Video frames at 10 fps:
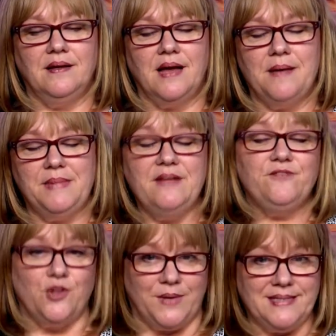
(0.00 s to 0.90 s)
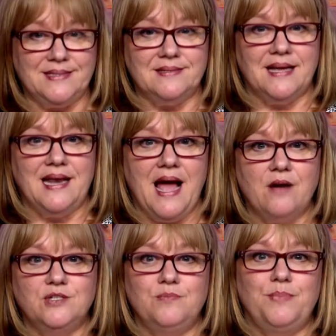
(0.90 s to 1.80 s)
influence and how
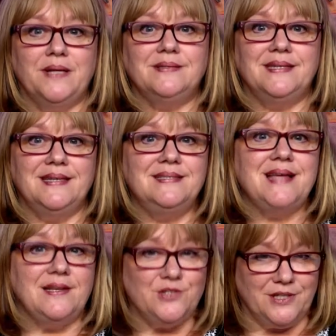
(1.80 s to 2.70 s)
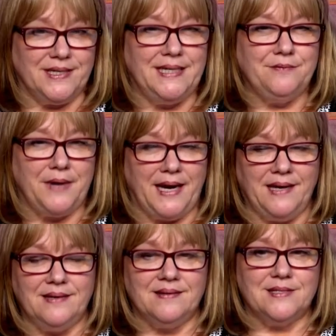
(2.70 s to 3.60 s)
to build it intentionally,
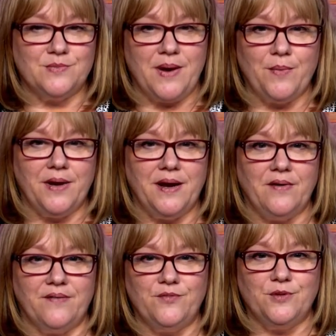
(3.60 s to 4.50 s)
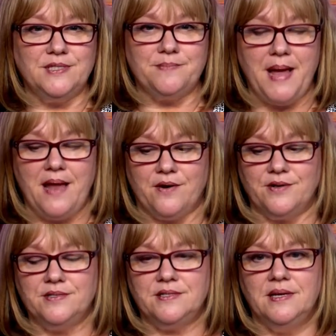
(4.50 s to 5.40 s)
right? That's why we're here, Influence
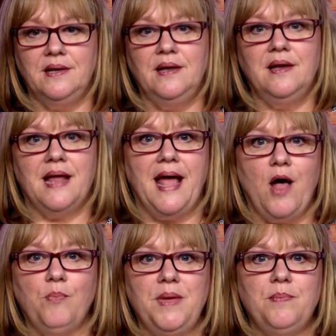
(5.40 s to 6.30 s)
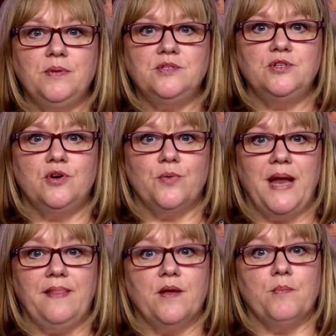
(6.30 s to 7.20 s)
Matters. I help people to
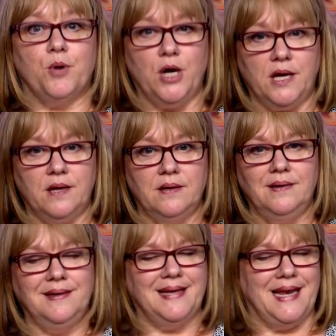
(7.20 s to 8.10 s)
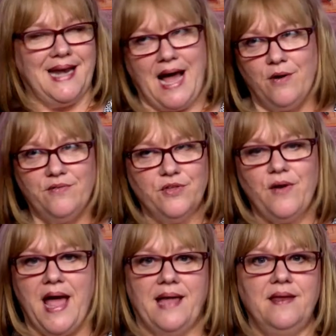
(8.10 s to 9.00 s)
create their book, get it out of their
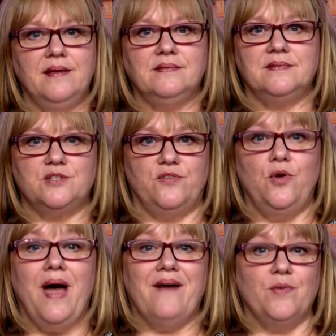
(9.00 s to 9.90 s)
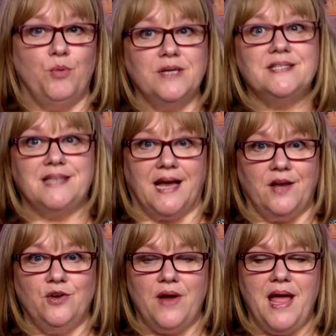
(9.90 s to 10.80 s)
head So if you have a book stuck
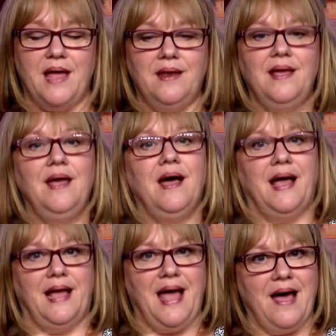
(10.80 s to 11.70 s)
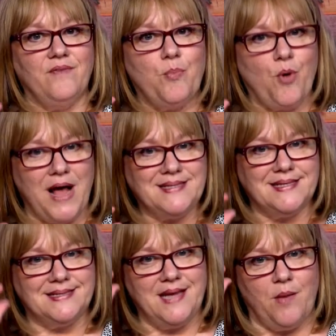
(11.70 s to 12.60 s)
in your head, I have a
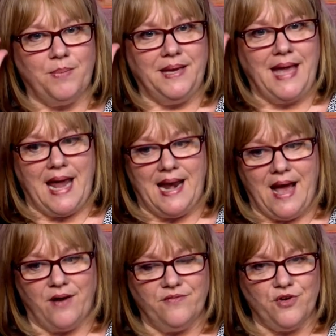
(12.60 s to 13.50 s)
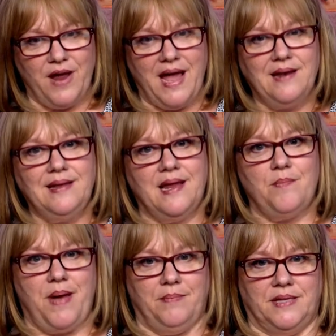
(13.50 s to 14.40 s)
process to help get it out of your head and get it
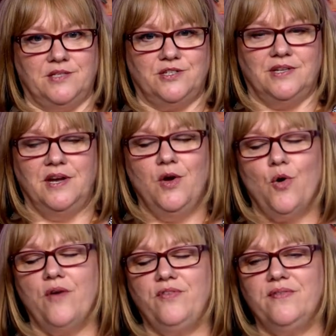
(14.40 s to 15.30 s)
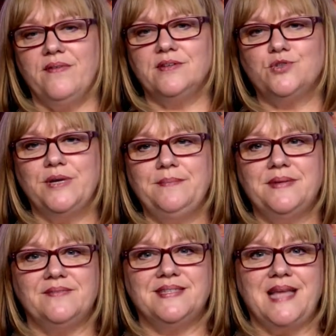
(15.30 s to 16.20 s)
published. Or if you've ever dreamed
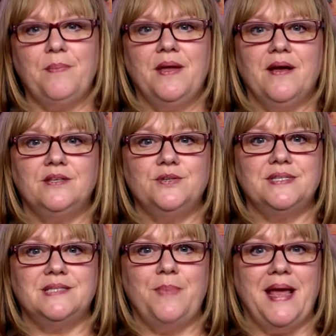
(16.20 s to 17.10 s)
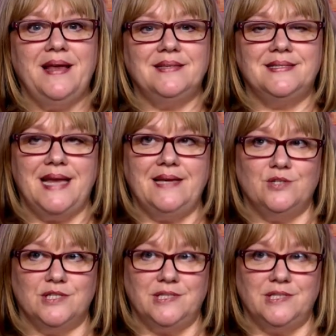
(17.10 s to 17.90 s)
of stepping onto a stage and